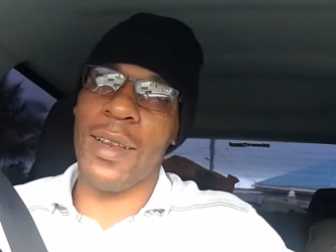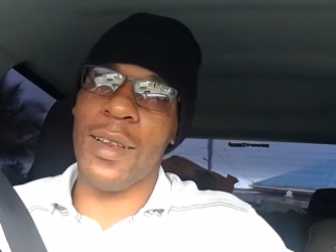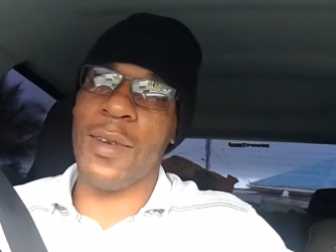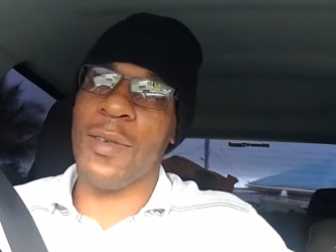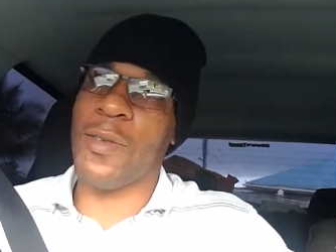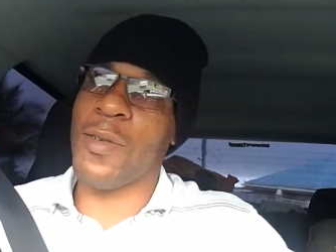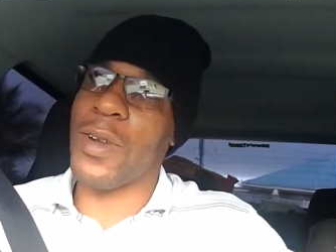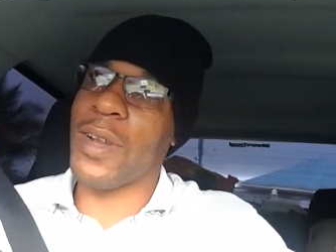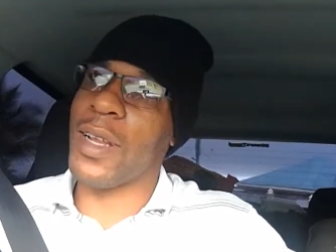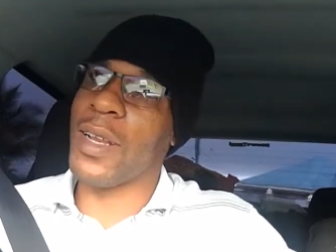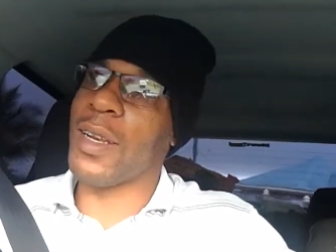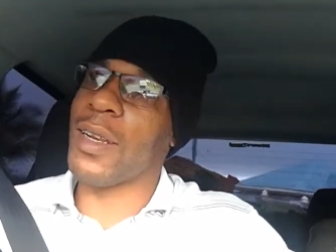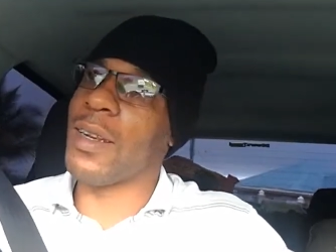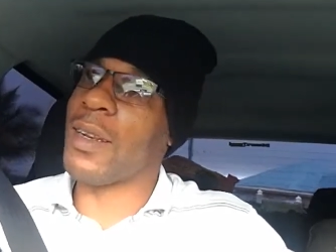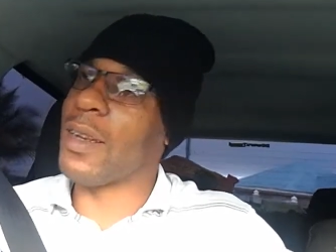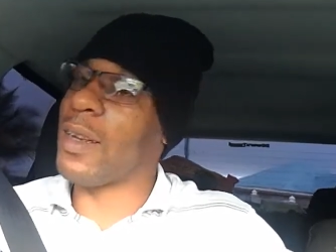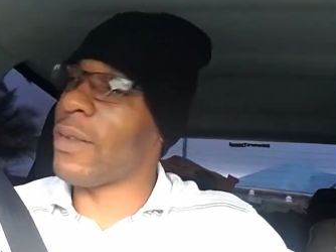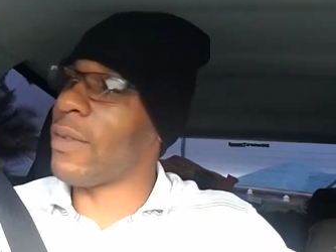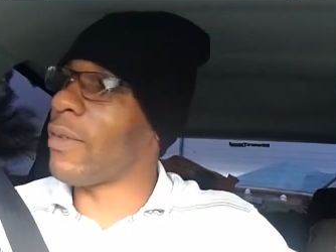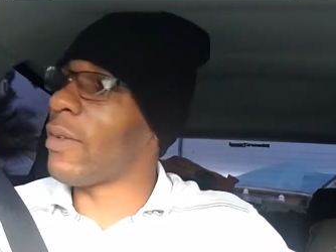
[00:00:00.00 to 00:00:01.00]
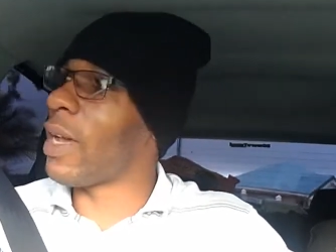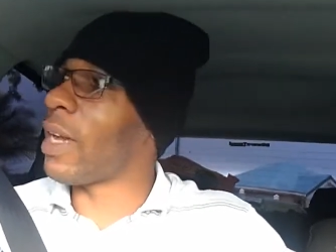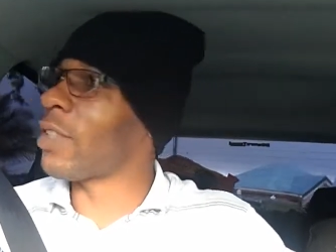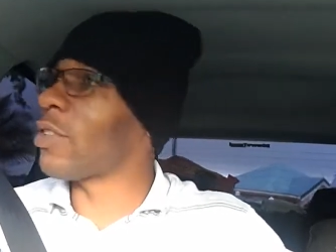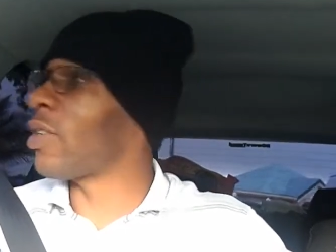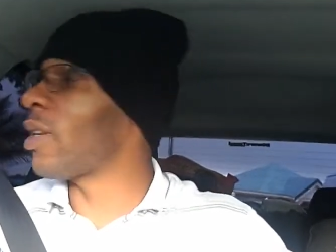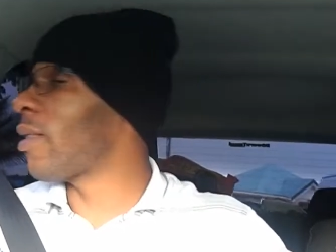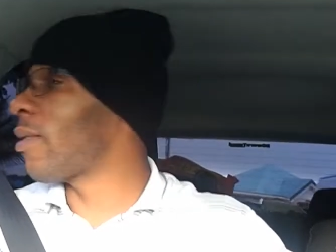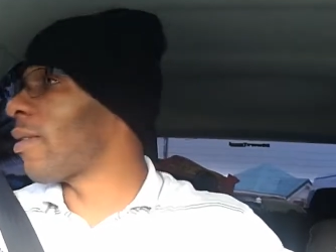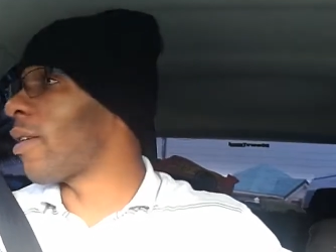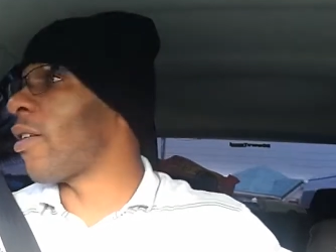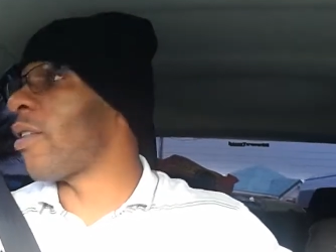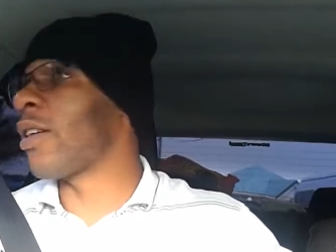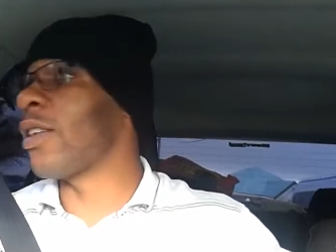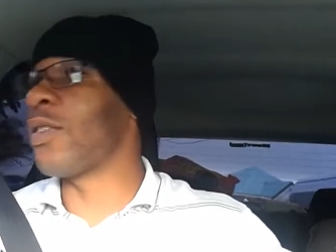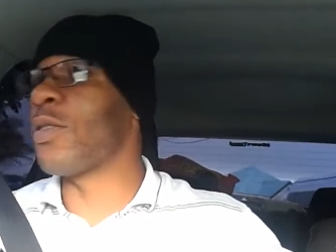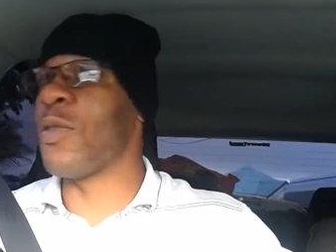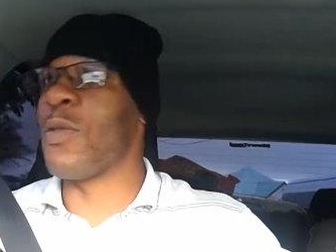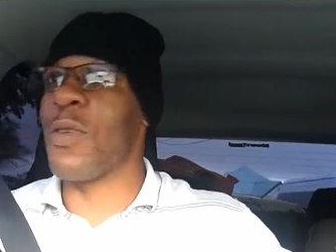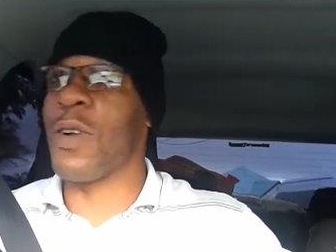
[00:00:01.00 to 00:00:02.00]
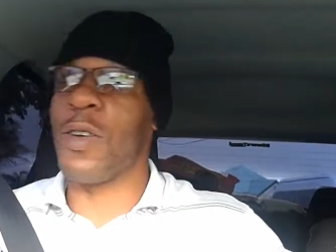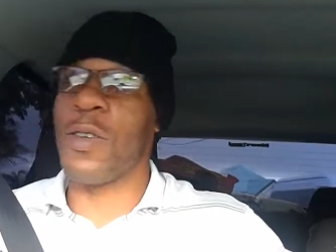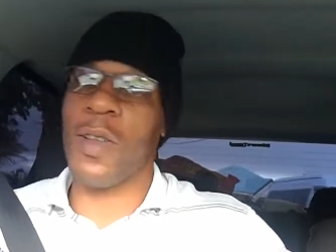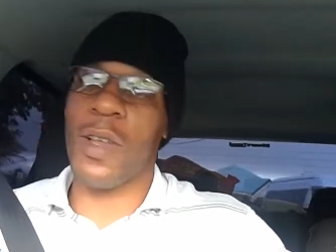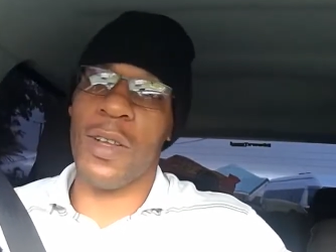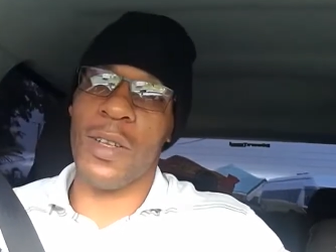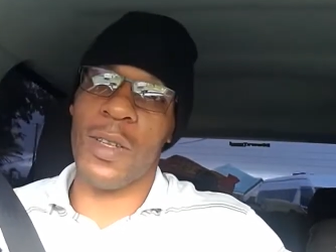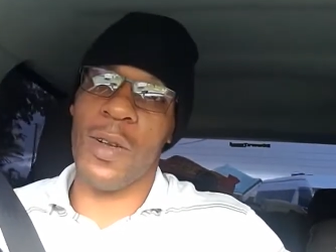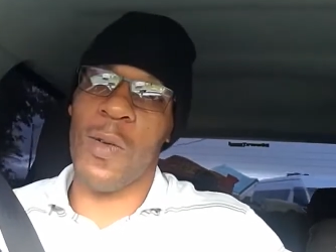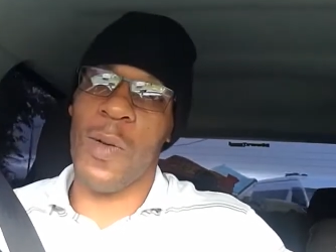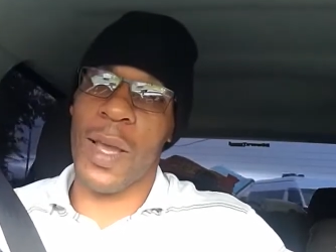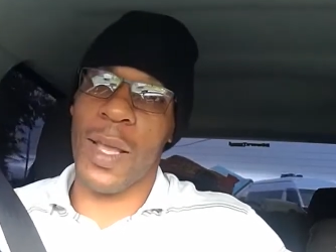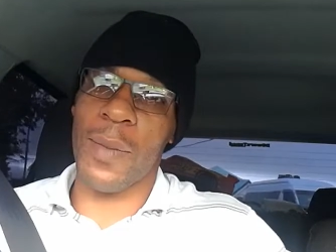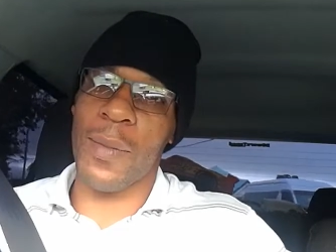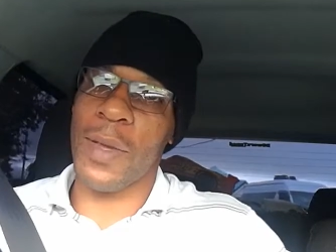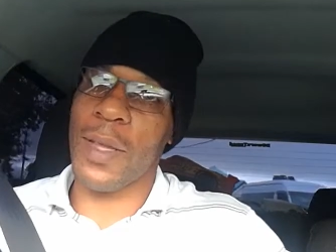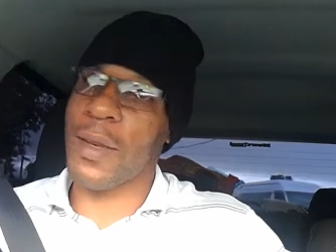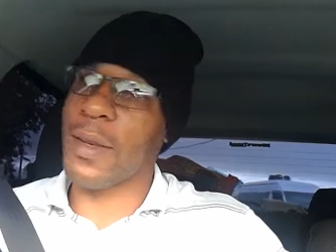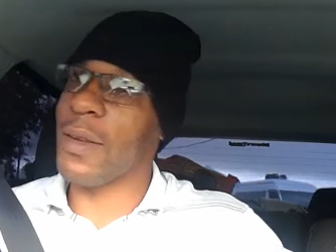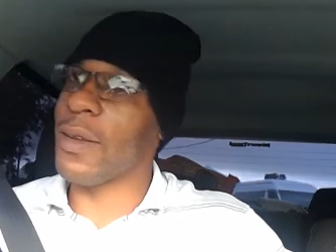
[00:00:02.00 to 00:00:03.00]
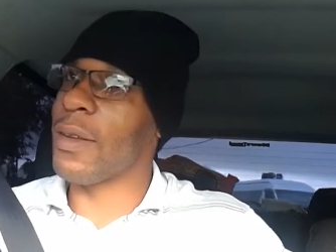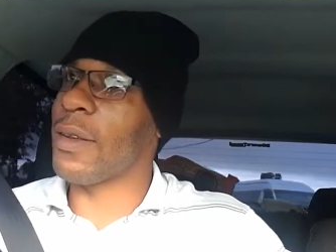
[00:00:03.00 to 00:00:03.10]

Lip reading: it got it to run without a wideband.